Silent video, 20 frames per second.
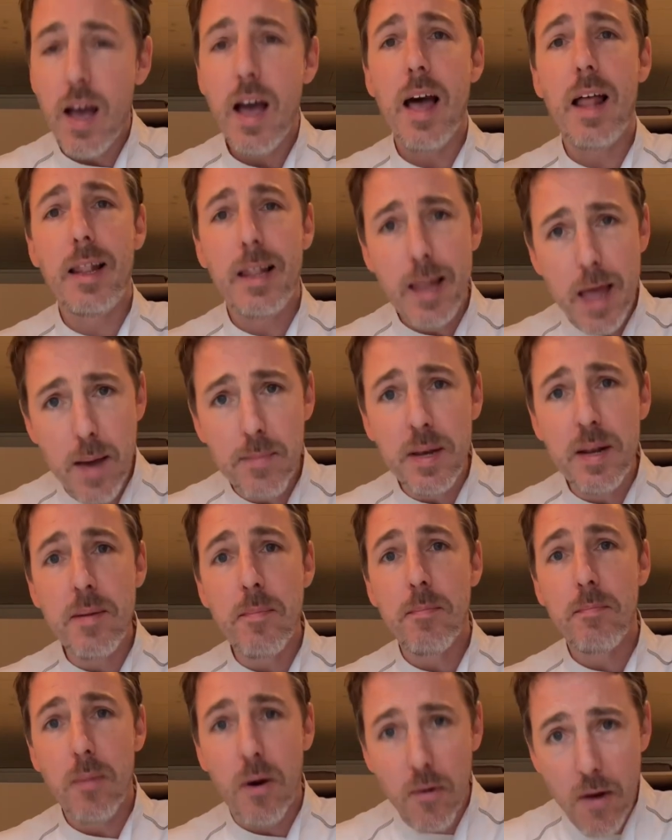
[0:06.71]
a lemon
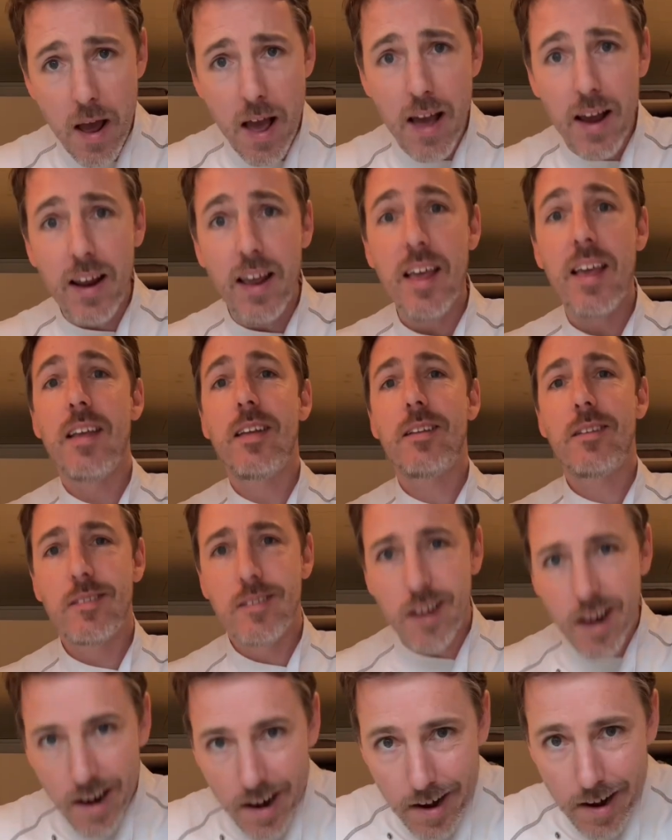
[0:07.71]
meringue
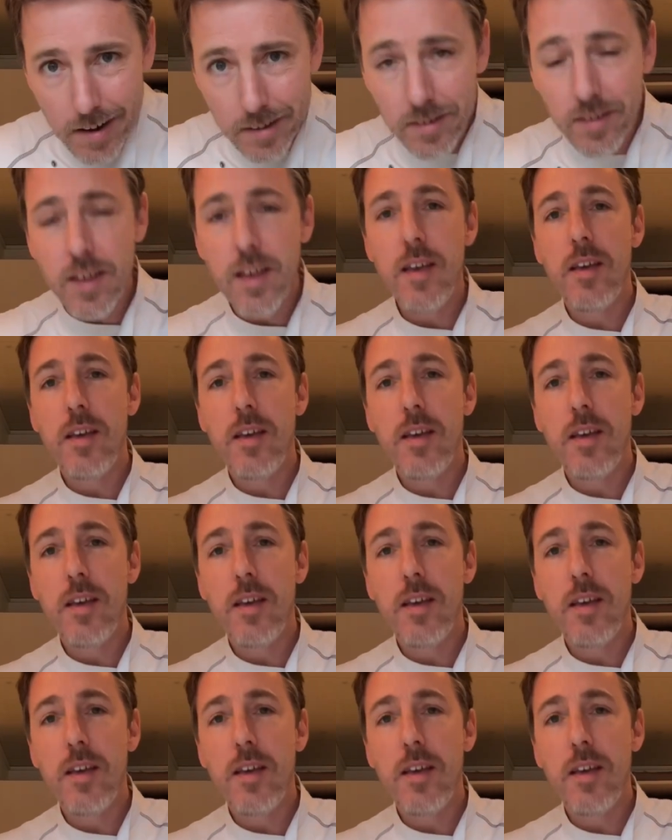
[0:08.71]
tart.